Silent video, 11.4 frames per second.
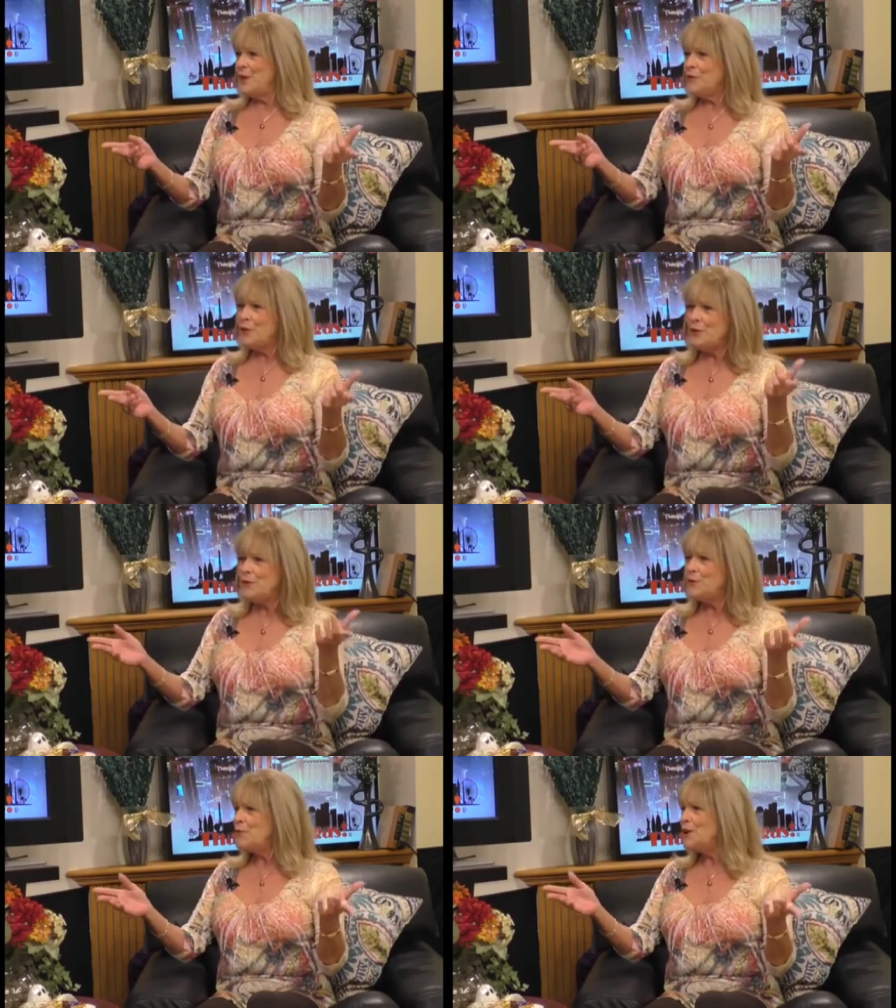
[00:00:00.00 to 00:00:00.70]
Well,
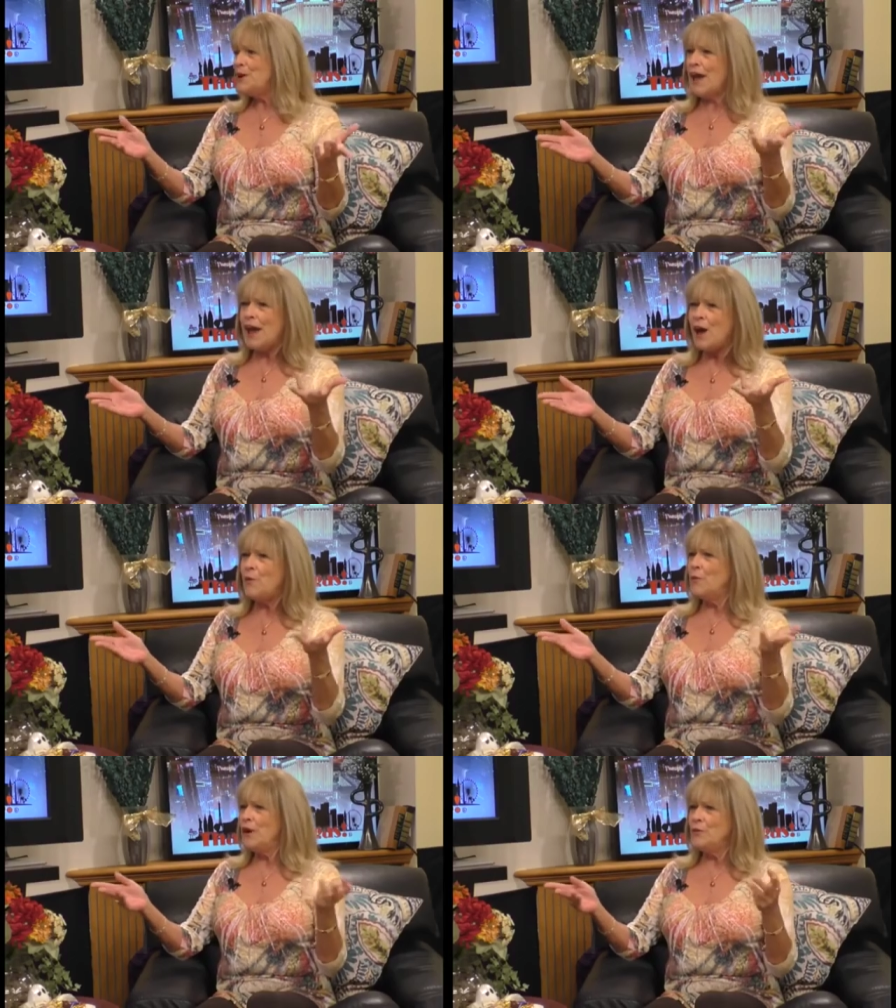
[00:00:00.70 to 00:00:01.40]
what,
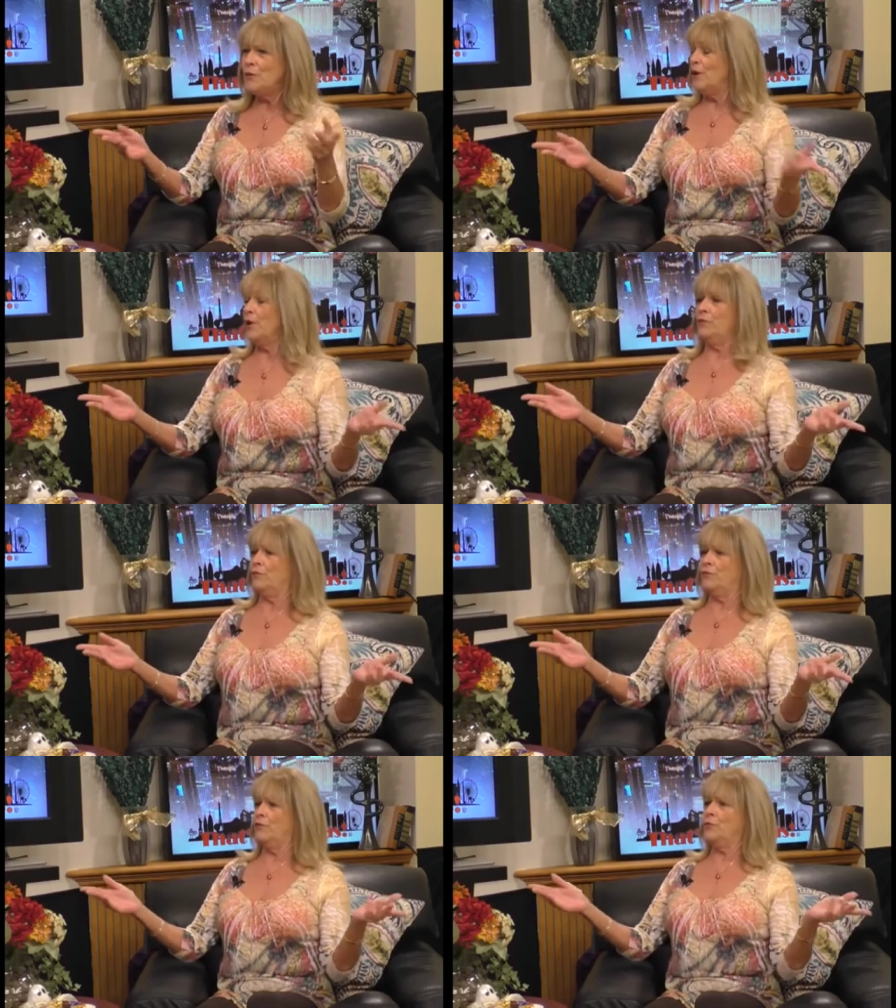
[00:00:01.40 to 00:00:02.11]
how, when, where,
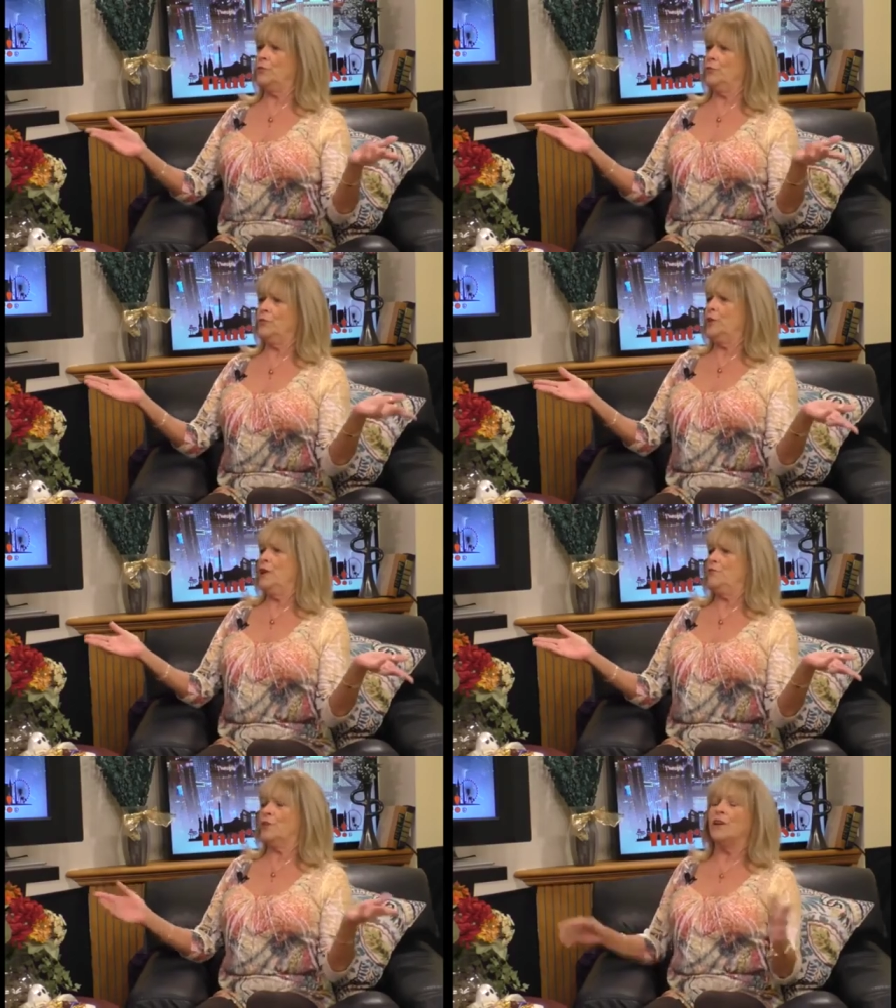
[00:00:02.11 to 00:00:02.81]
and for whatever.